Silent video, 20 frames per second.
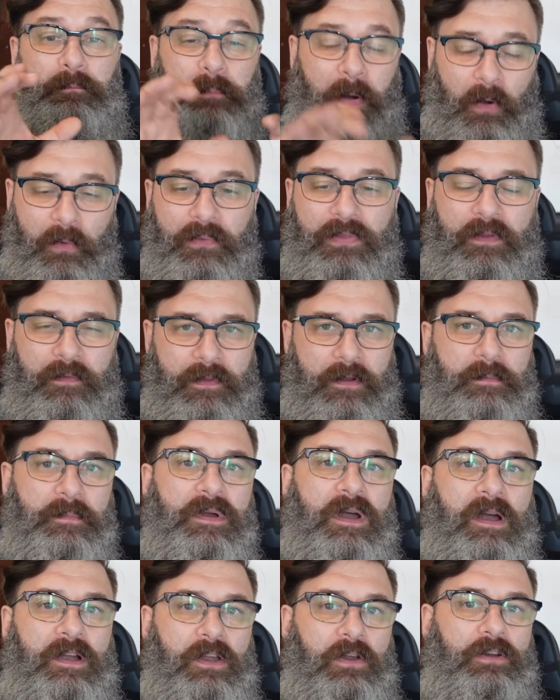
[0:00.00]
both of them
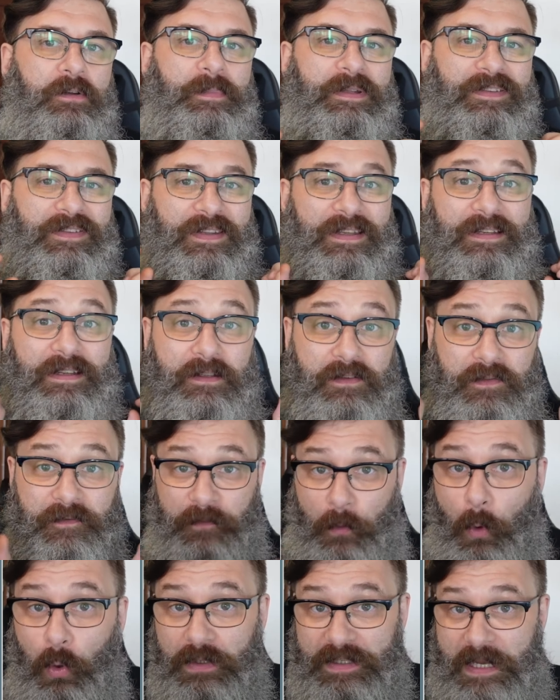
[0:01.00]
are going to be seen as
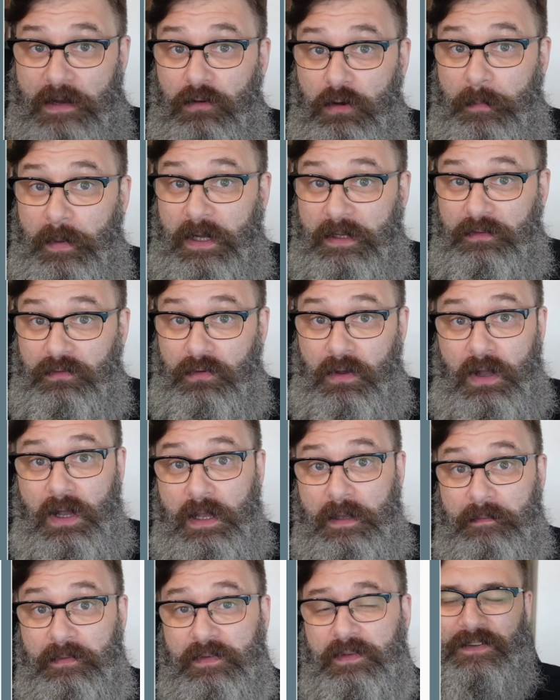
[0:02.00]
4 terabyte
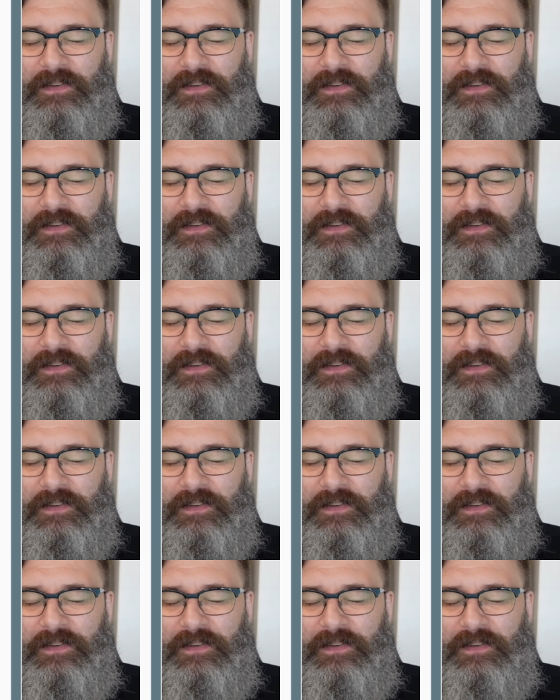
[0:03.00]
drives.